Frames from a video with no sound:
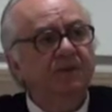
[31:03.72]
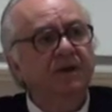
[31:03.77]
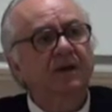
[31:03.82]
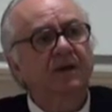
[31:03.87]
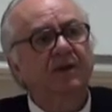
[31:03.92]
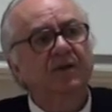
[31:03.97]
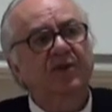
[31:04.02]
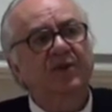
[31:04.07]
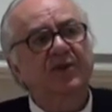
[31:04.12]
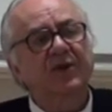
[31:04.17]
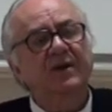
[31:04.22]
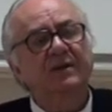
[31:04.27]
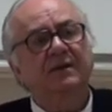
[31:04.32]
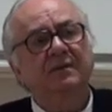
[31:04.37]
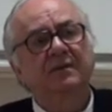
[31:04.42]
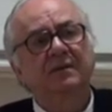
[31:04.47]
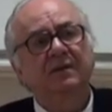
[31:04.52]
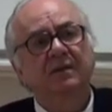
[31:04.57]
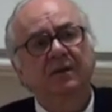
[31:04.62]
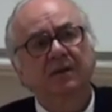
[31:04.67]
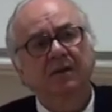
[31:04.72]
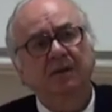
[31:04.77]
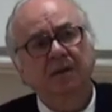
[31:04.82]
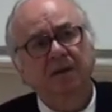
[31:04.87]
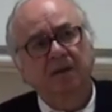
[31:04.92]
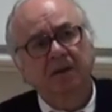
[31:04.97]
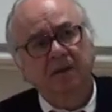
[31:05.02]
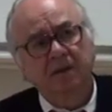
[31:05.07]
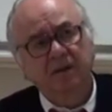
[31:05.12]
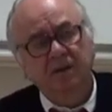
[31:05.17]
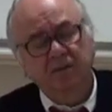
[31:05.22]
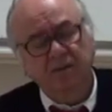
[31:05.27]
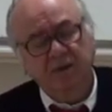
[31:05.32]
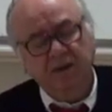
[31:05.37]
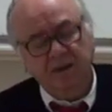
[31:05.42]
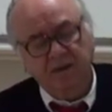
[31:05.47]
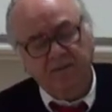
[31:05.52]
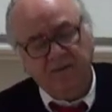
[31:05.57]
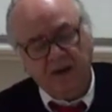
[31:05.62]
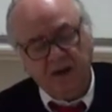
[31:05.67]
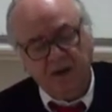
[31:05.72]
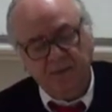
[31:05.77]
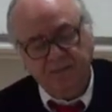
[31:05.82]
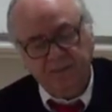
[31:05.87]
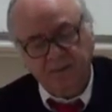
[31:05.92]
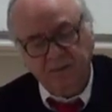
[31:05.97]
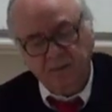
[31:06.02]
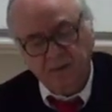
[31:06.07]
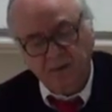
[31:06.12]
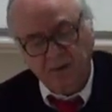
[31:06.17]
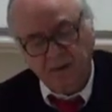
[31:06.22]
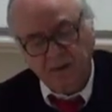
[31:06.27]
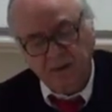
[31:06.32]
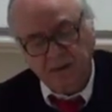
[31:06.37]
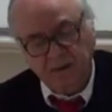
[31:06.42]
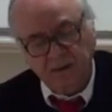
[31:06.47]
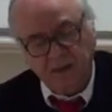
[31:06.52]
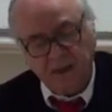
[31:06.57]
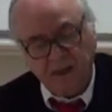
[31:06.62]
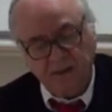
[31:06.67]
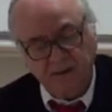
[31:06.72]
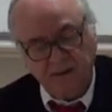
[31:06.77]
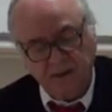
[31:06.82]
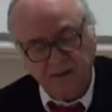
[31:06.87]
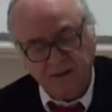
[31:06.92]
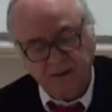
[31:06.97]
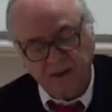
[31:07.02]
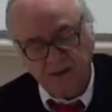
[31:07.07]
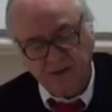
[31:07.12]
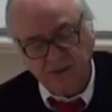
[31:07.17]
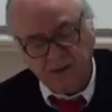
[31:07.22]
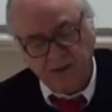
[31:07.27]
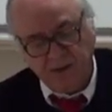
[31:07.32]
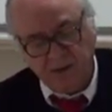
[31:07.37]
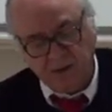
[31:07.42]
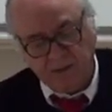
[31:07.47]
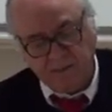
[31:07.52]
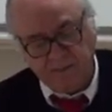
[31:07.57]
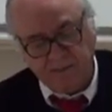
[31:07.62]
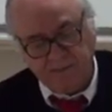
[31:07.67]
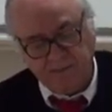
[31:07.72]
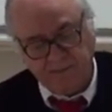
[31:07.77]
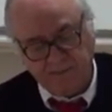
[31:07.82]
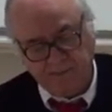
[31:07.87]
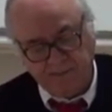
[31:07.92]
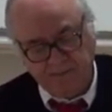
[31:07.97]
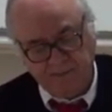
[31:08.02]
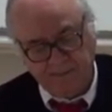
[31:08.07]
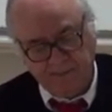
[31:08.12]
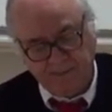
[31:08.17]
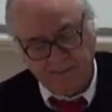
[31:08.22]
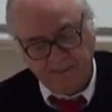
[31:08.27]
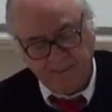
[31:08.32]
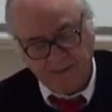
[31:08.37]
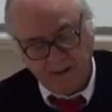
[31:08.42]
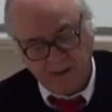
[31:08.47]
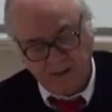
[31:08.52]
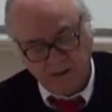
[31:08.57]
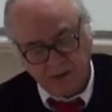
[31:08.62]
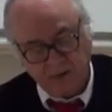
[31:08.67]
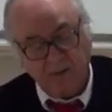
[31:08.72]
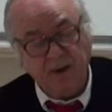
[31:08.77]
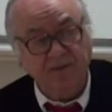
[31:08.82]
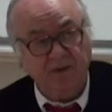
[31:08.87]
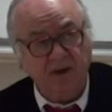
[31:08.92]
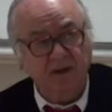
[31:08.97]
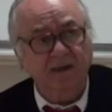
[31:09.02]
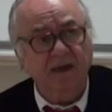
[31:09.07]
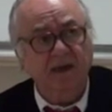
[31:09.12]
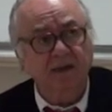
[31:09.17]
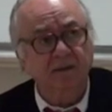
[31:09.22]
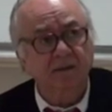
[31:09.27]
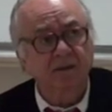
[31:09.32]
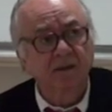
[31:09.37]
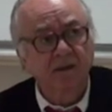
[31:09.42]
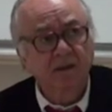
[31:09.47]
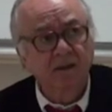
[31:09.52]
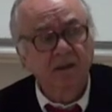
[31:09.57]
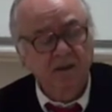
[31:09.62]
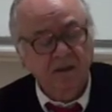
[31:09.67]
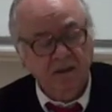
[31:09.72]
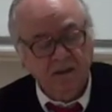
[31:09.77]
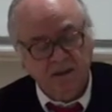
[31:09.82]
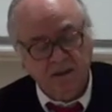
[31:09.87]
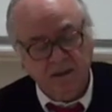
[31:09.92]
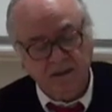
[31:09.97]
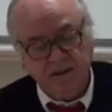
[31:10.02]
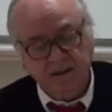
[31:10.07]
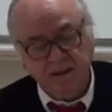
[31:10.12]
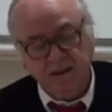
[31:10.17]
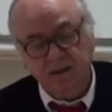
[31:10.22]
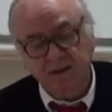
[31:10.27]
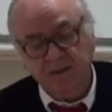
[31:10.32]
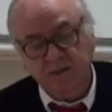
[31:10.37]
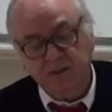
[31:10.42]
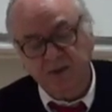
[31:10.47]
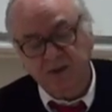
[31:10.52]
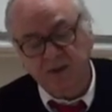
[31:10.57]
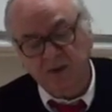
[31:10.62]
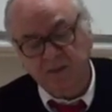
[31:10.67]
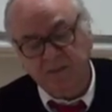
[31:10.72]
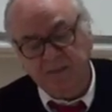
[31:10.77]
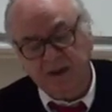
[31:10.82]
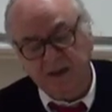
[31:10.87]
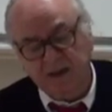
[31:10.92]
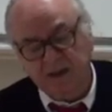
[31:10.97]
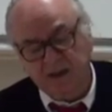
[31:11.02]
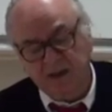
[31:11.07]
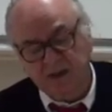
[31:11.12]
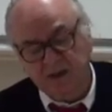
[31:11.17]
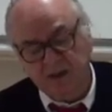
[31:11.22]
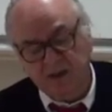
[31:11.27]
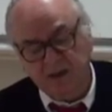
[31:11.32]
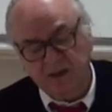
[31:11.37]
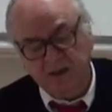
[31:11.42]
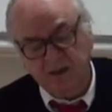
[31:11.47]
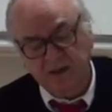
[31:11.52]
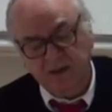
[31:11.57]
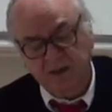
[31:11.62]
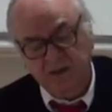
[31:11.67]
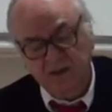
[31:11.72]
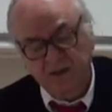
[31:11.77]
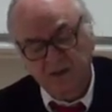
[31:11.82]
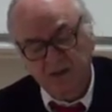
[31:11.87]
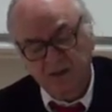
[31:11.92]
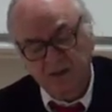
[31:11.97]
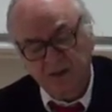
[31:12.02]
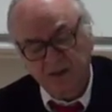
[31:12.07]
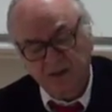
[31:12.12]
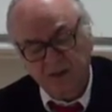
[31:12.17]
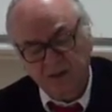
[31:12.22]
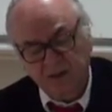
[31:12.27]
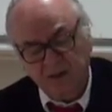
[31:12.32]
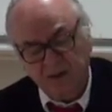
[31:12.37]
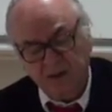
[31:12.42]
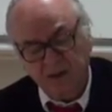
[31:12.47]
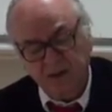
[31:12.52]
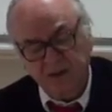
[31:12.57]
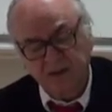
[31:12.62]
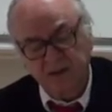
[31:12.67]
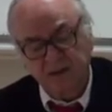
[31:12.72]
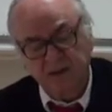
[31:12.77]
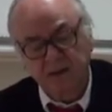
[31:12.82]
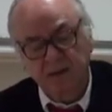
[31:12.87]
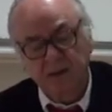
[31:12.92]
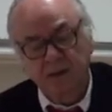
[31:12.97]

we thought were developed only in the 19th century Europe. So I think that this is, we should pay attention to, to this.